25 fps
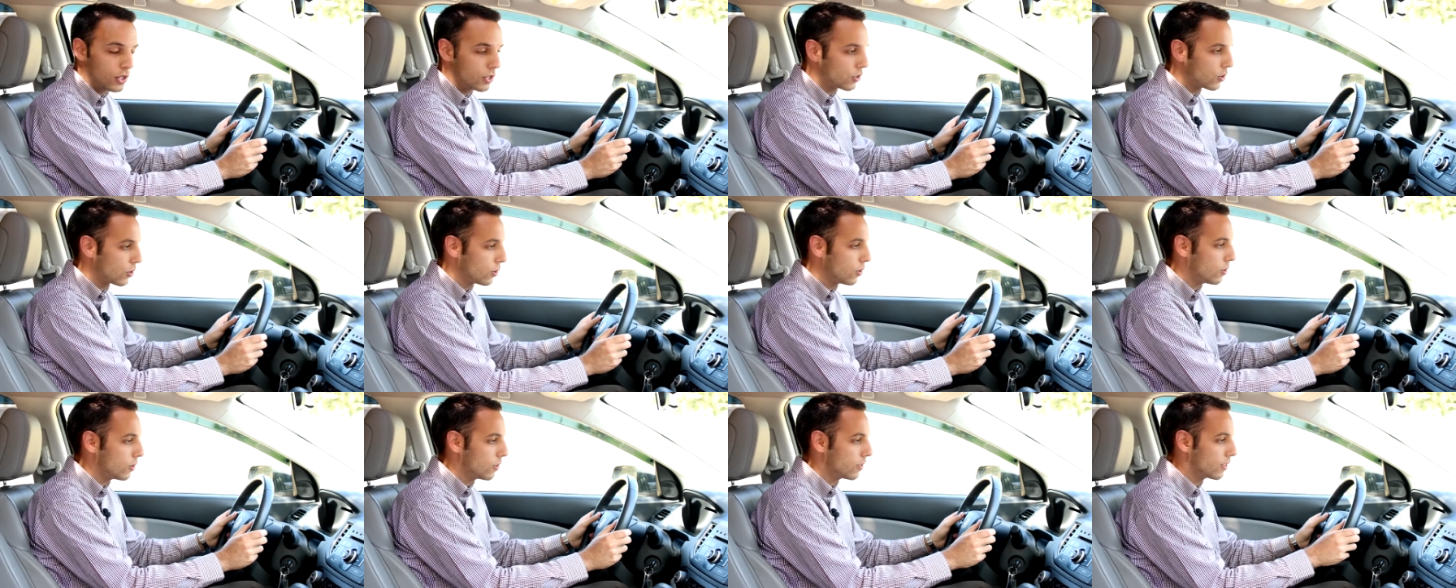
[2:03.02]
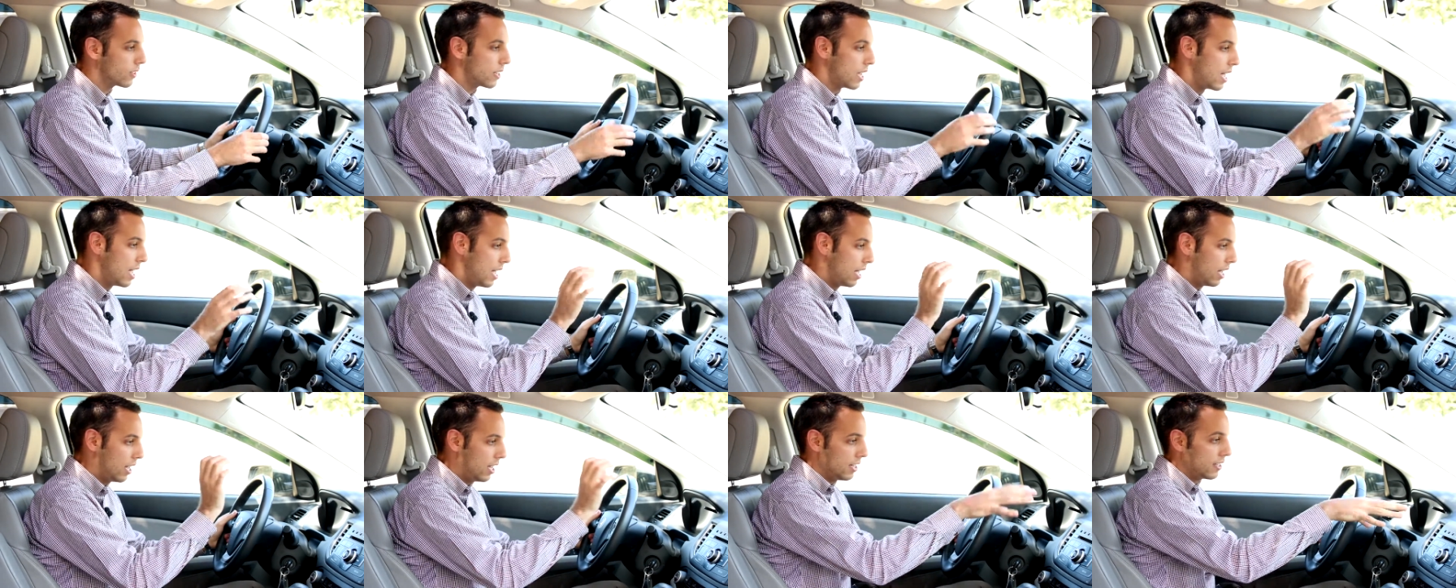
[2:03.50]
controls.
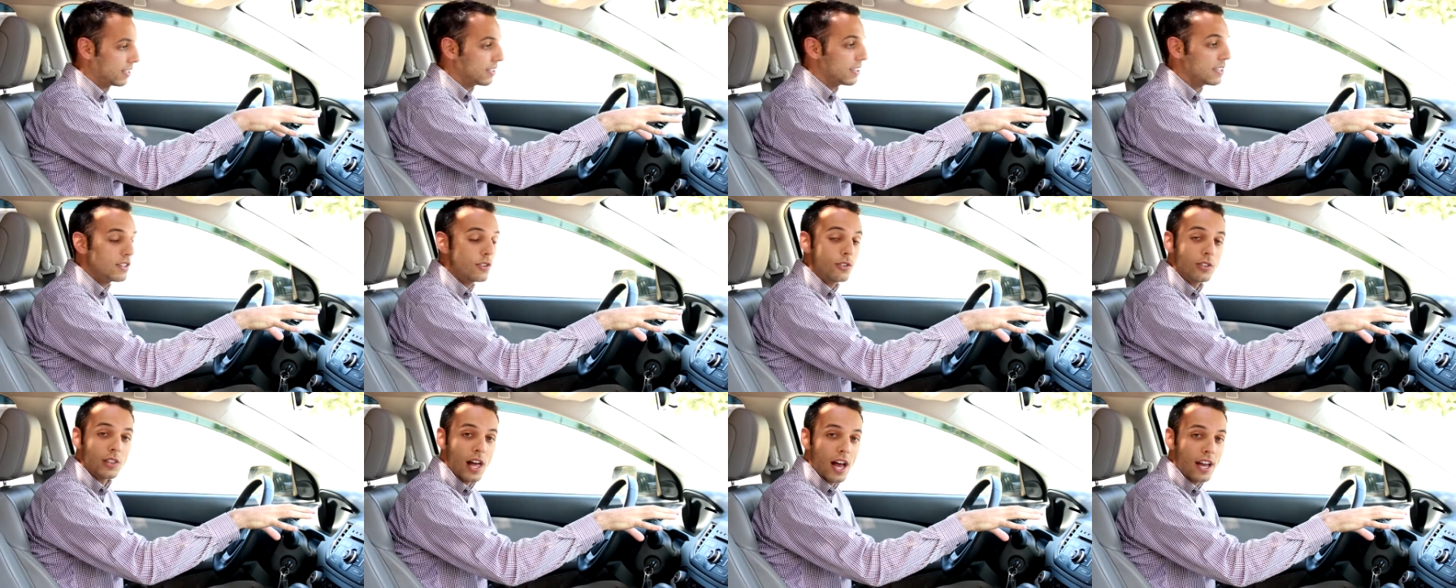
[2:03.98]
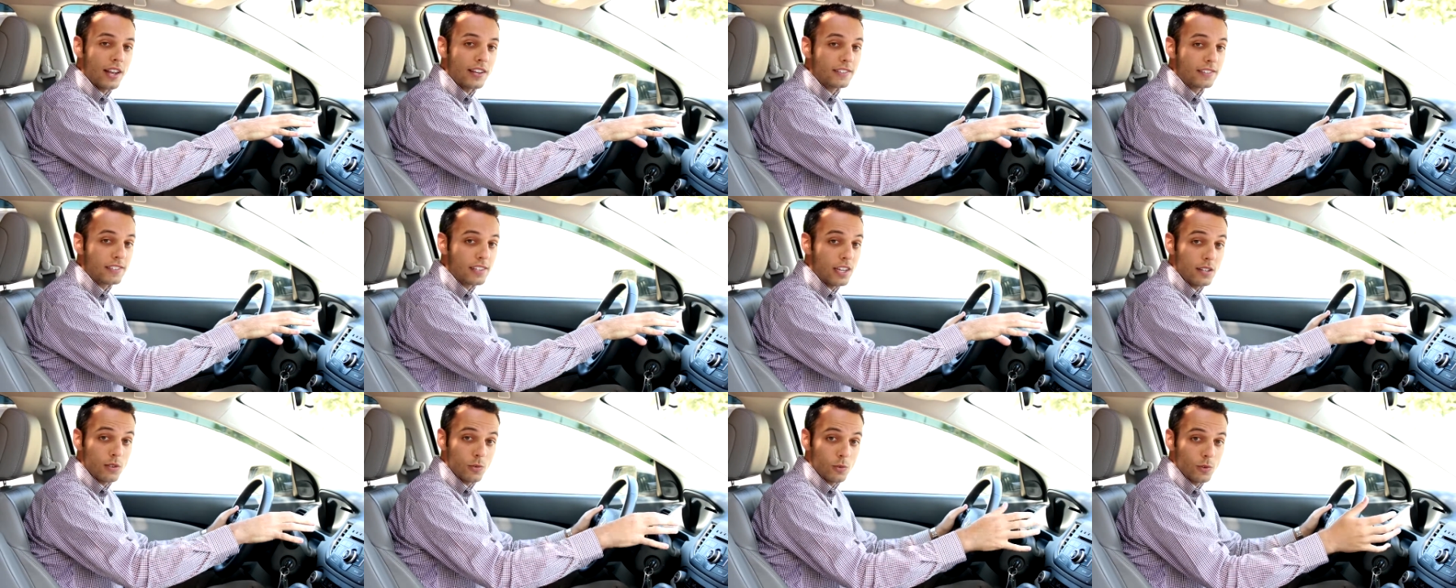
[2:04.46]
It's in your line of
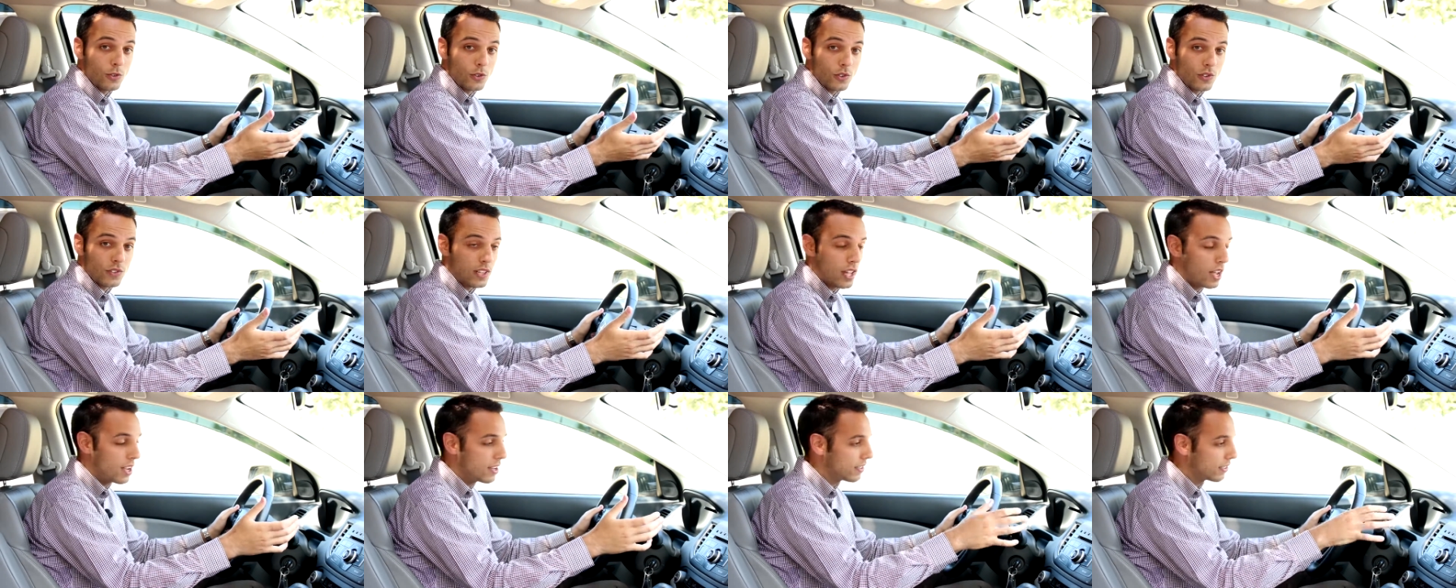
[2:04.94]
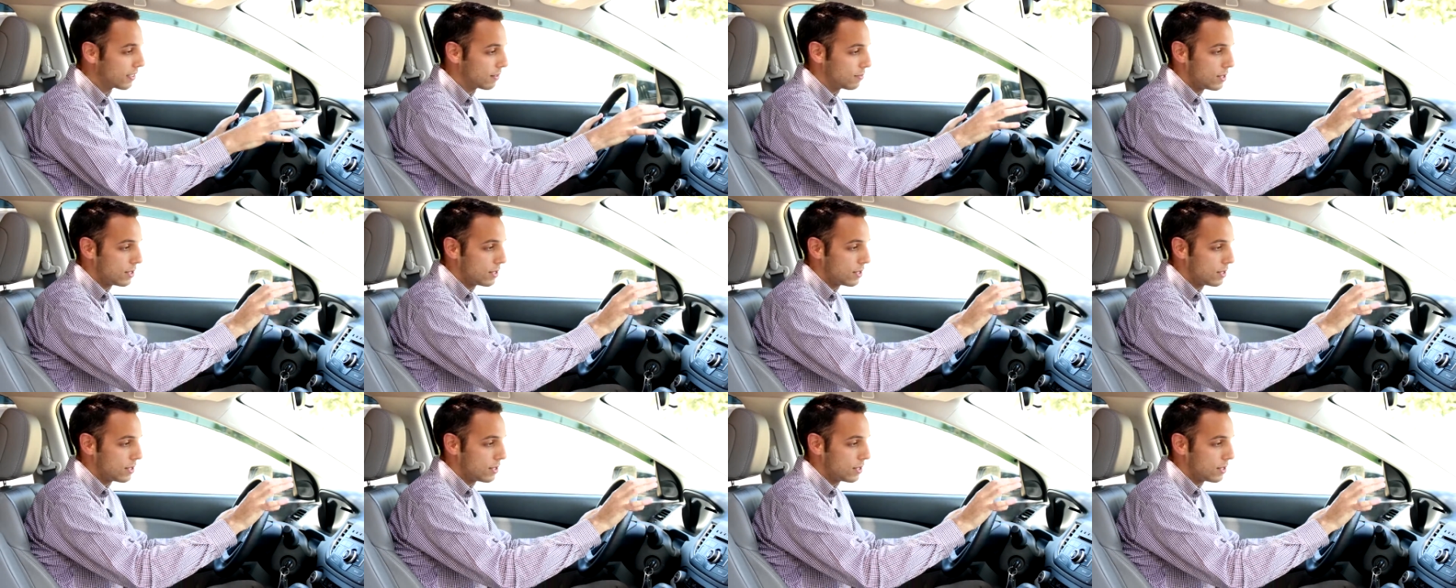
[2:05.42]
sight, which is nice.